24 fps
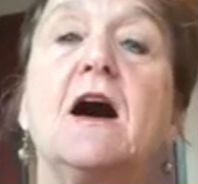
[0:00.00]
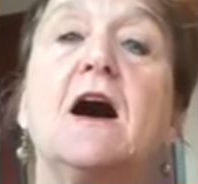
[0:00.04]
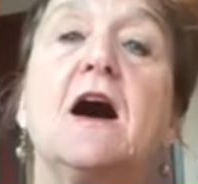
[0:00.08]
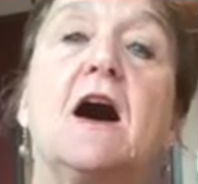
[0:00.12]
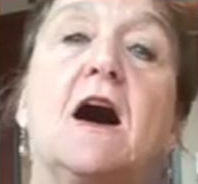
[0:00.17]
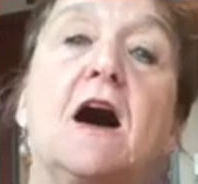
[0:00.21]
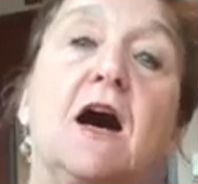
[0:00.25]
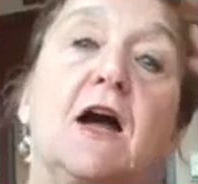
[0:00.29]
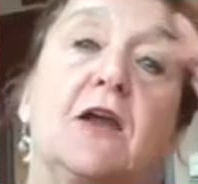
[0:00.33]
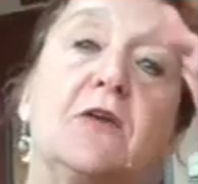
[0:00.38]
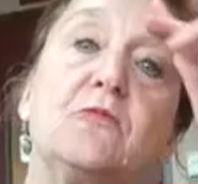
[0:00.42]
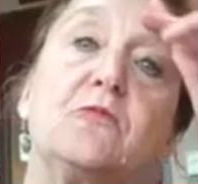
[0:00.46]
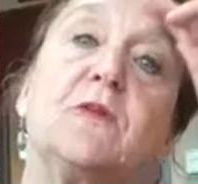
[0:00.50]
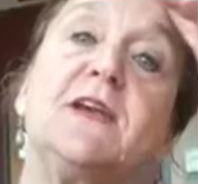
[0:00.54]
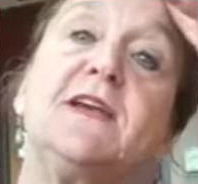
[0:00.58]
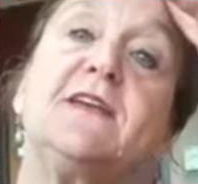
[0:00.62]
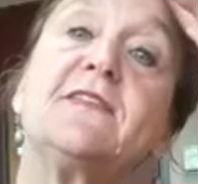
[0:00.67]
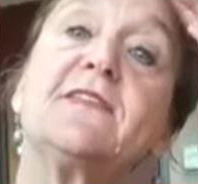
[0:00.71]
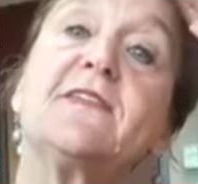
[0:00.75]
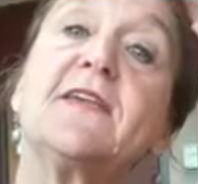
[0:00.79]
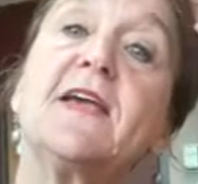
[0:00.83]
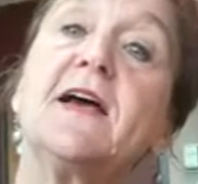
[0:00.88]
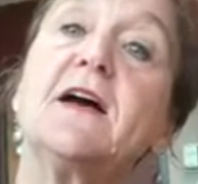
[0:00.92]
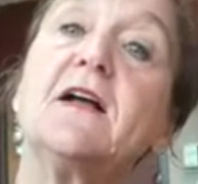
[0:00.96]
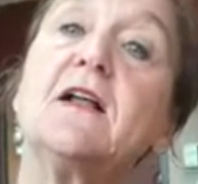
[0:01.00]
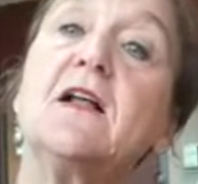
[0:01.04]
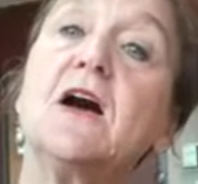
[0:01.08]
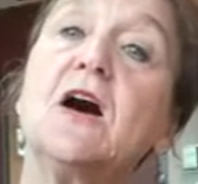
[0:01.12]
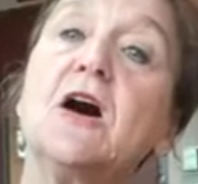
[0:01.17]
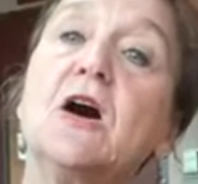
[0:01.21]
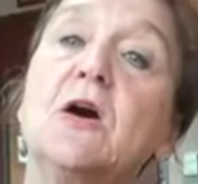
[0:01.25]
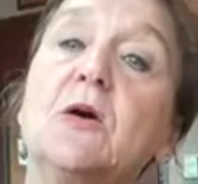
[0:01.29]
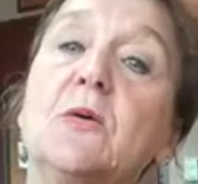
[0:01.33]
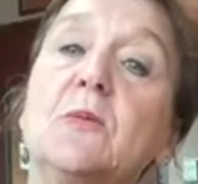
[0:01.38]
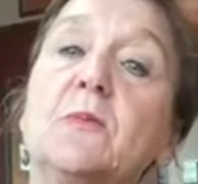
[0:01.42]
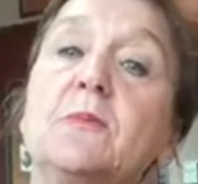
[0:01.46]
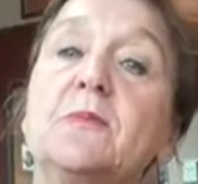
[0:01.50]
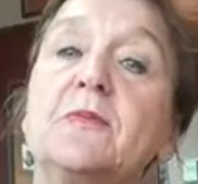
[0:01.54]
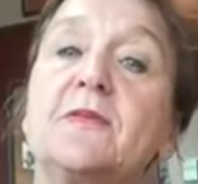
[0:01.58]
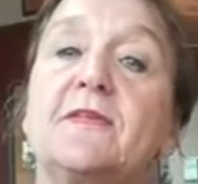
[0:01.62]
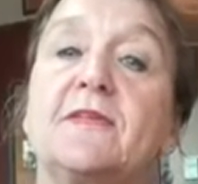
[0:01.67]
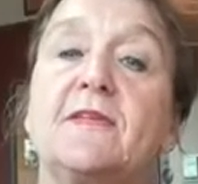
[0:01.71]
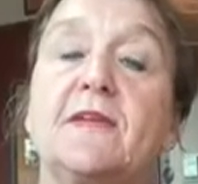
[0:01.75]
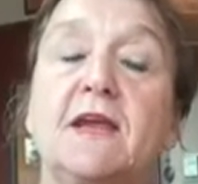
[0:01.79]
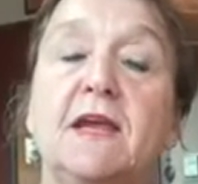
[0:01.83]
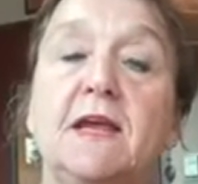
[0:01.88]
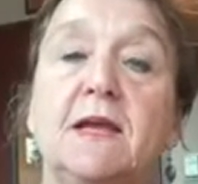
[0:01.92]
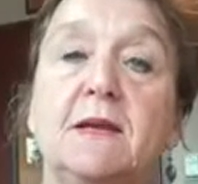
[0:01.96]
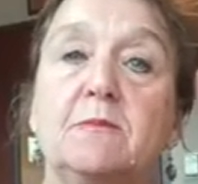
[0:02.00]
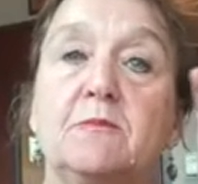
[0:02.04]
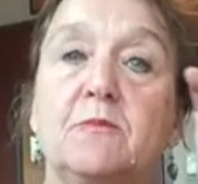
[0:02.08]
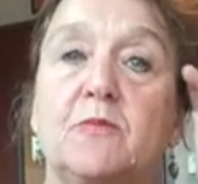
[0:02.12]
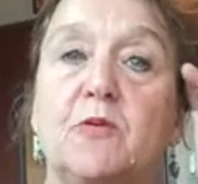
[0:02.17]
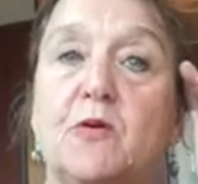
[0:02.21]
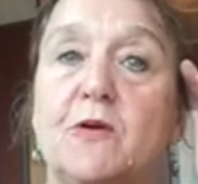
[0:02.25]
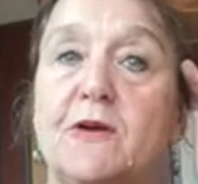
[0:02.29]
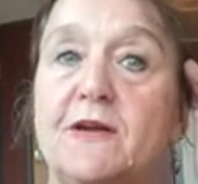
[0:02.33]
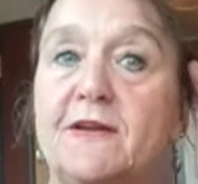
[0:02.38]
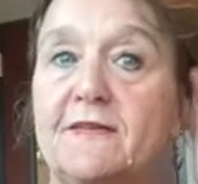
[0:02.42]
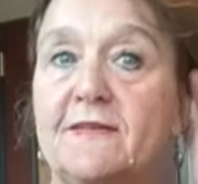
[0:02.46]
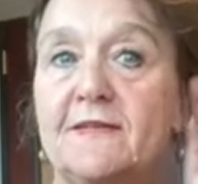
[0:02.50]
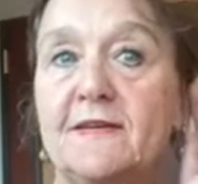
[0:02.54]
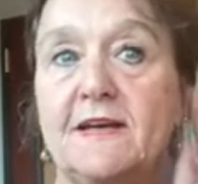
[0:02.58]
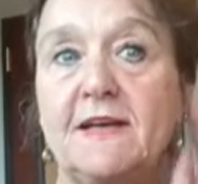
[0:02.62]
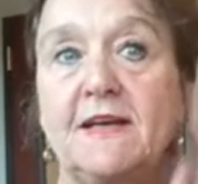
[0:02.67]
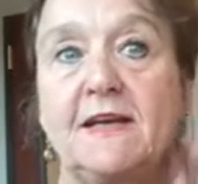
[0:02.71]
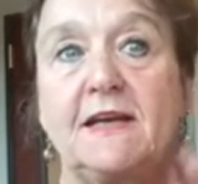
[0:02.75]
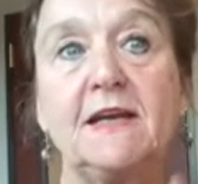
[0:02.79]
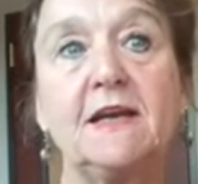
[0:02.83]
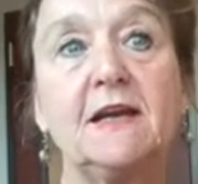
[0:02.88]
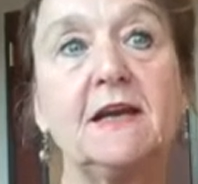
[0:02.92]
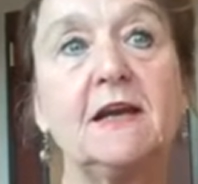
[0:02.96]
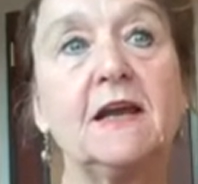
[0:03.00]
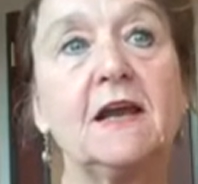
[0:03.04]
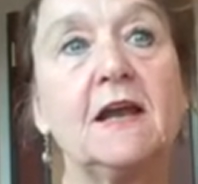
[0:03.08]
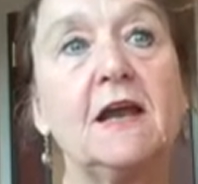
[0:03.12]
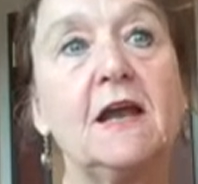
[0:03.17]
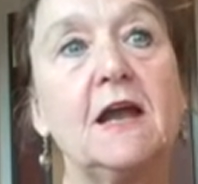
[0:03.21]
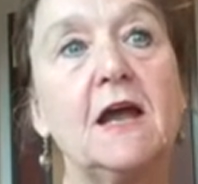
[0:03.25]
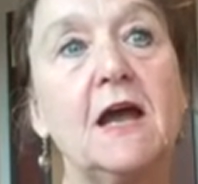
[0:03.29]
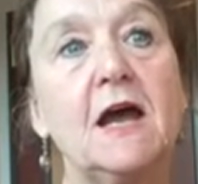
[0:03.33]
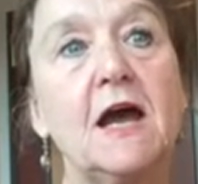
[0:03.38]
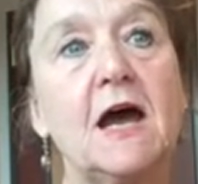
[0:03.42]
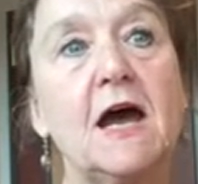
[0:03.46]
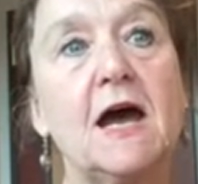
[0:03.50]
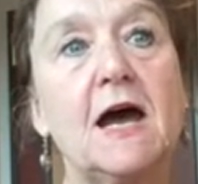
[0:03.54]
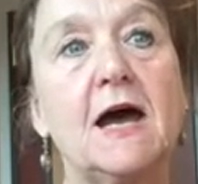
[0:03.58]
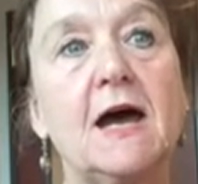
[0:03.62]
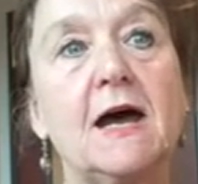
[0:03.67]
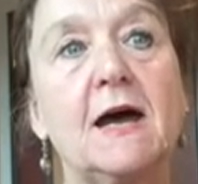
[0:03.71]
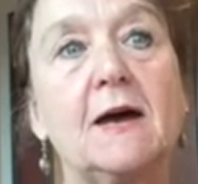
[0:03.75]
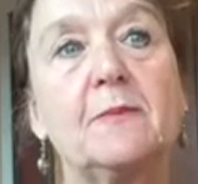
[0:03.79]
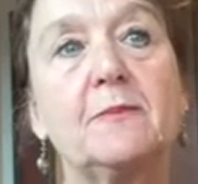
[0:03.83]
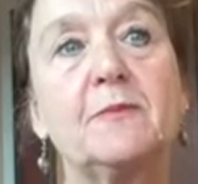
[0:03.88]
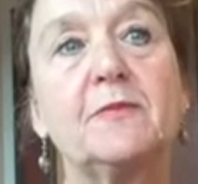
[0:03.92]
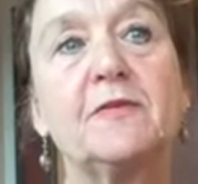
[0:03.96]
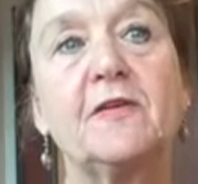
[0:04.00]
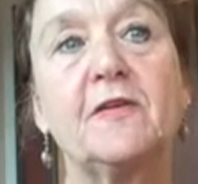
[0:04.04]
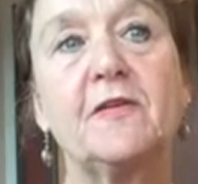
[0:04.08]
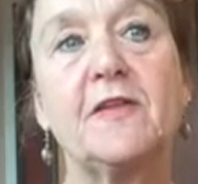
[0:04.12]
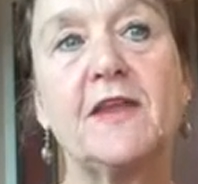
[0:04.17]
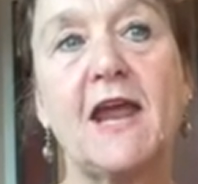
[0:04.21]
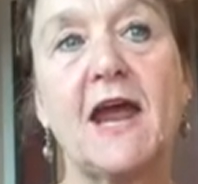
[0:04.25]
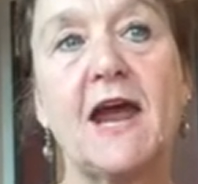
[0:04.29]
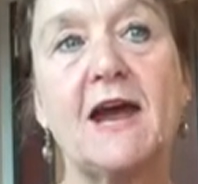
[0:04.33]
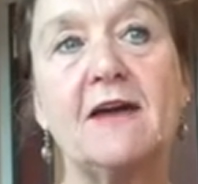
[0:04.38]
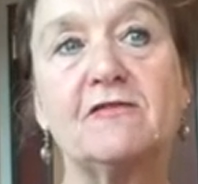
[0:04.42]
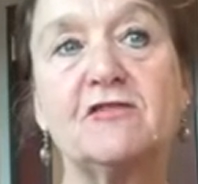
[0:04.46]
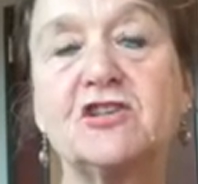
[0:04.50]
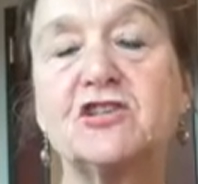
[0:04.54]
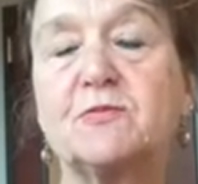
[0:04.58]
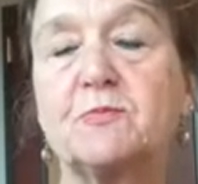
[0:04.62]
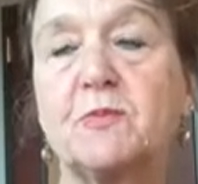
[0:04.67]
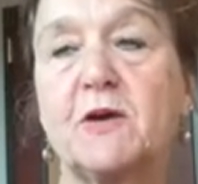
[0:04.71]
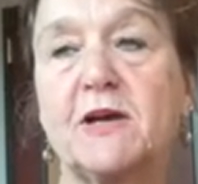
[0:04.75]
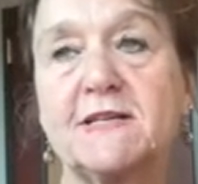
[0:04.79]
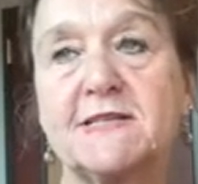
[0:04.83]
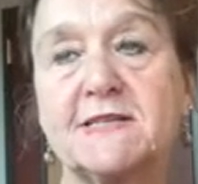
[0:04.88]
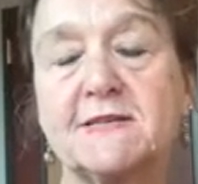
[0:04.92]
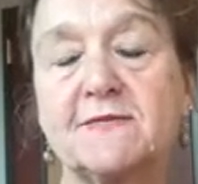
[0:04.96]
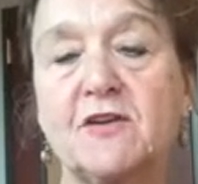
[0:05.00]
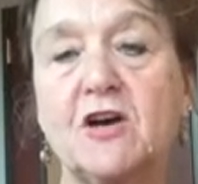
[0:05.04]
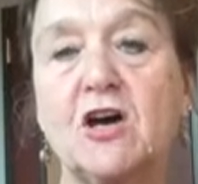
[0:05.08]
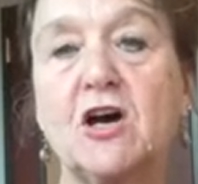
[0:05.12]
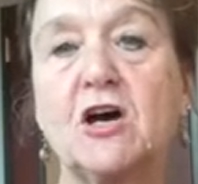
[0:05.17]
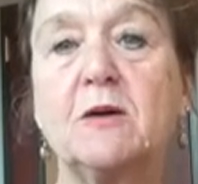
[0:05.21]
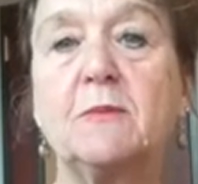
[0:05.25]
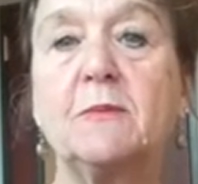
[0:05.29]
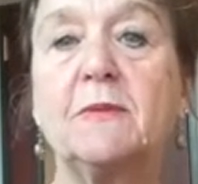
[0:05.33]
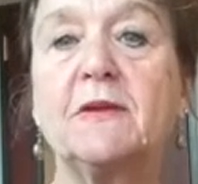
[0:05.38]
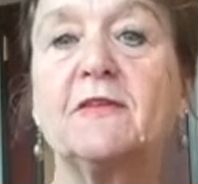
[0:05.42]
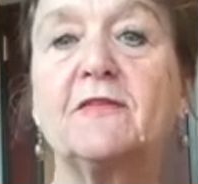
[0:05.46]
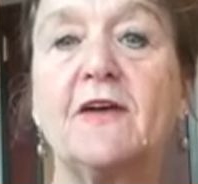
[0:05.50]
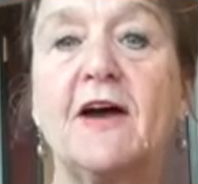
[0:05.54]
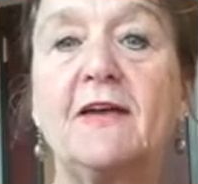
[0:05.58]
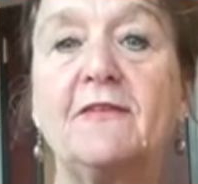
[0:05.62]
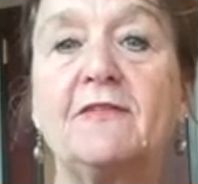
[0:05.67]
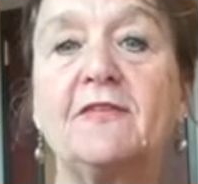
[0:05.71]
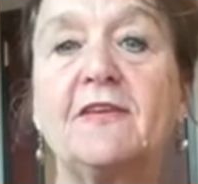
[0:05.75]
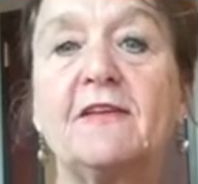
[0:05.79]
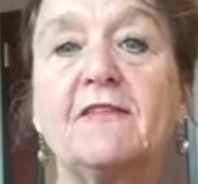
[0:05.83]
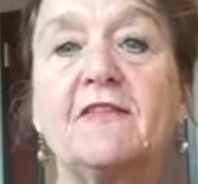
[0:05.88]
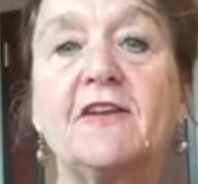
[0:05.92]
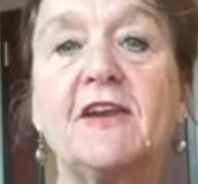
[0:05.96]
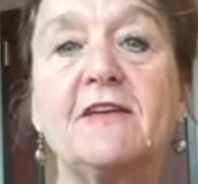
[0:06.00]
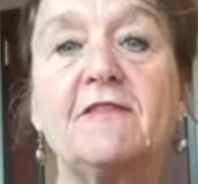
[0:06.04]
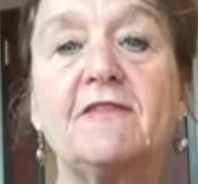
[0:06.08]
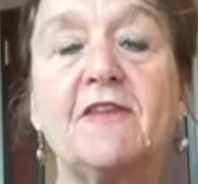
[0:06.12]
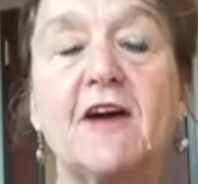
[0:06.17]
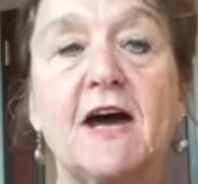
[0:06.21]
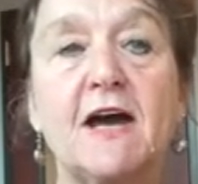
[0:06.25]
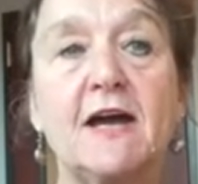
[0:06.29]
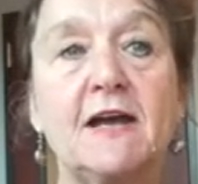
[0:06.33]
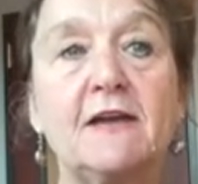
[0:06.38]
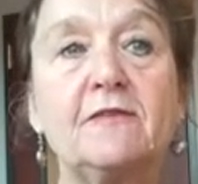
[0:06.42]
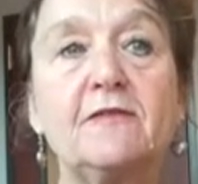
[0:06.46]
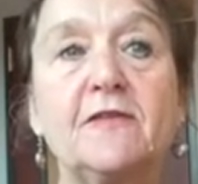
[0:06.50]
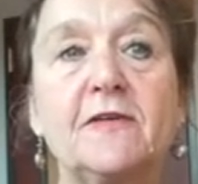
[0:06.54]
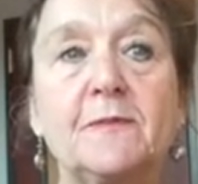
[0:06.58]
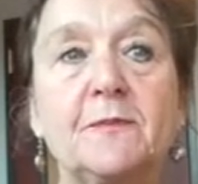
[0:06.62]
on resale homes in Boise. Um, so the average price of a home is 575.